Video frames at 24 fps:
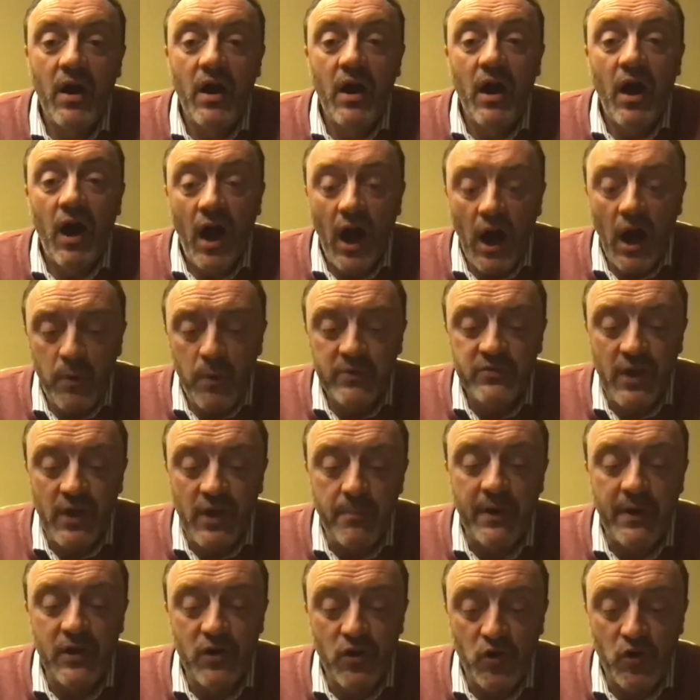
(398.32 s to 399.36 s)
I was on
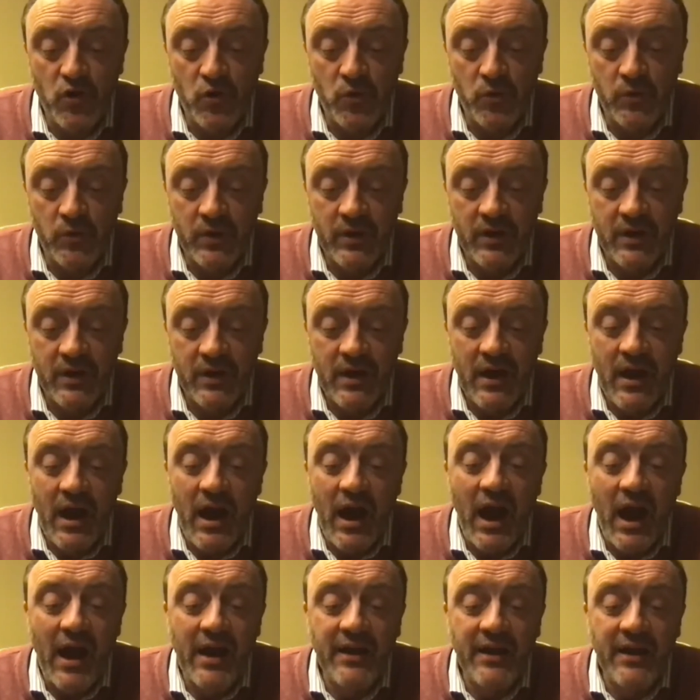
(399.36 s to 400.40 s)
my own.
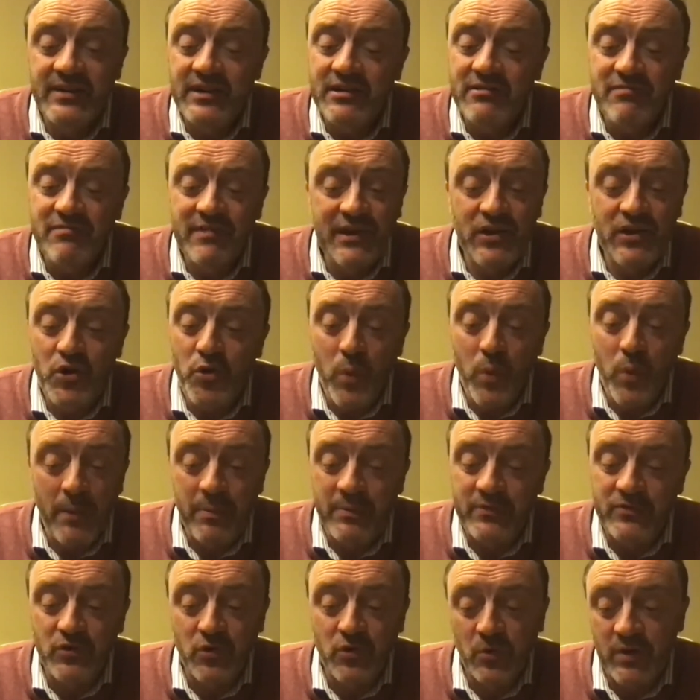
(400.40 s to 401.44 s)
I didn't really know what was
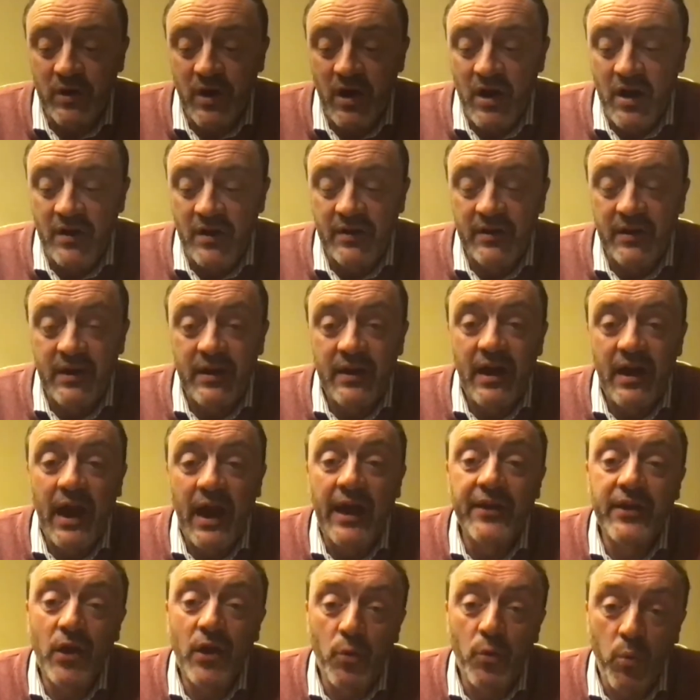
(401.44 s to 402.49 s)
going on, and
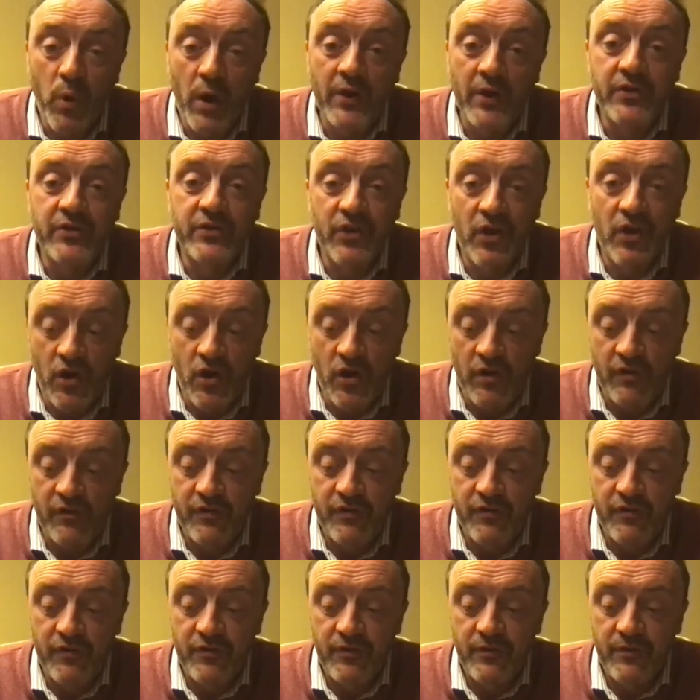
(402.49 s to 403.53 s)
I wandered off.
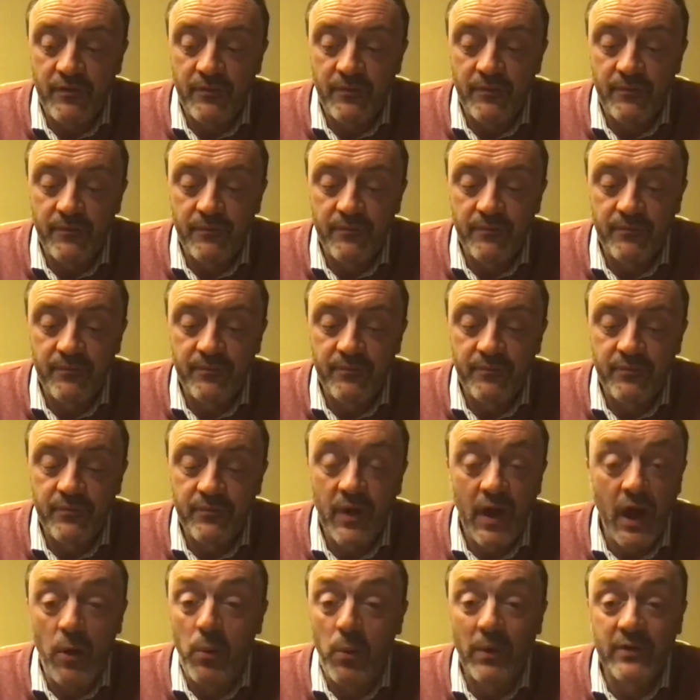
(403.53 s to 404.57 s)
I
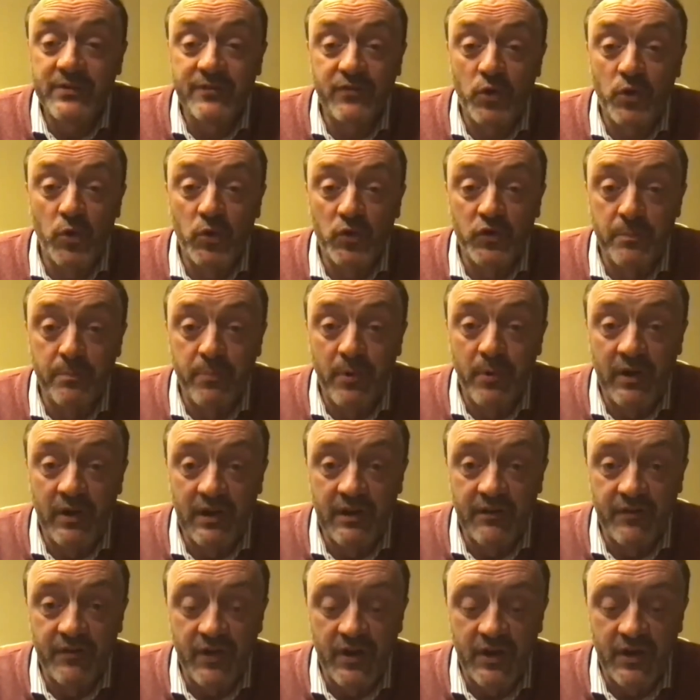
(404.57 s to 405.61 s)
was, of course, a bundle of
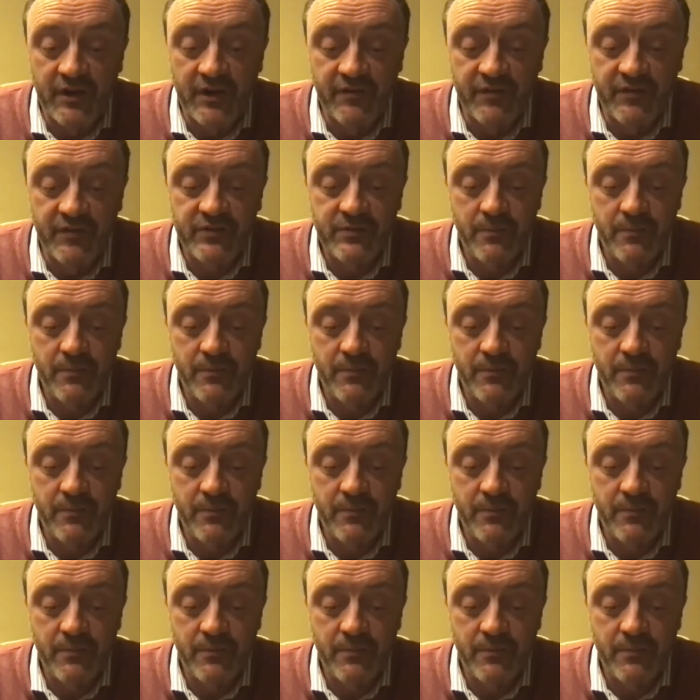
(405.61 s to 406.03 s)
nerves.